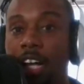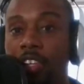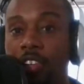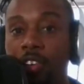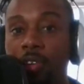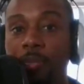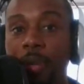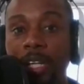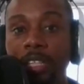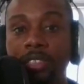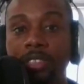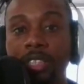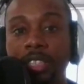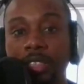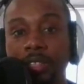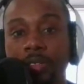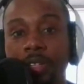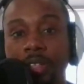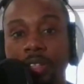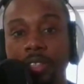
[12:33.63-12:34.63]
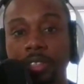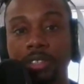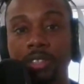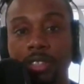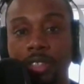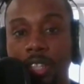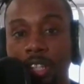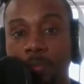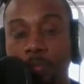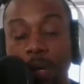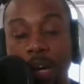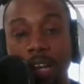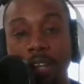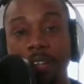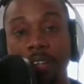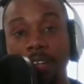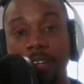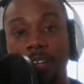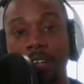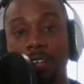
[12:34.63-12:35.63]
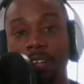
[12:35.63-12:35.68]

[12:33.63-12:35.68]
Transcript: do make six figures a year, but